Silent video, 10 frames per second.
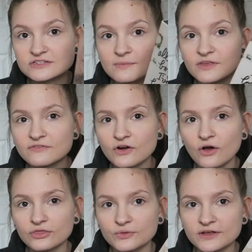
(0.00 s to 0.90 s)
or something for
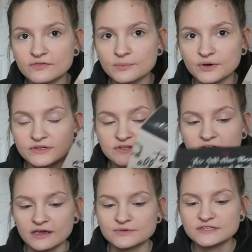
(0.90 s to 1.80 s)
all 3 of the books
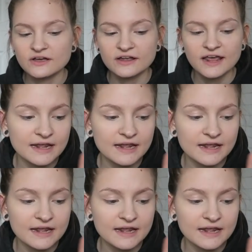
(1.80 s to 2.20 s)
on Amazon.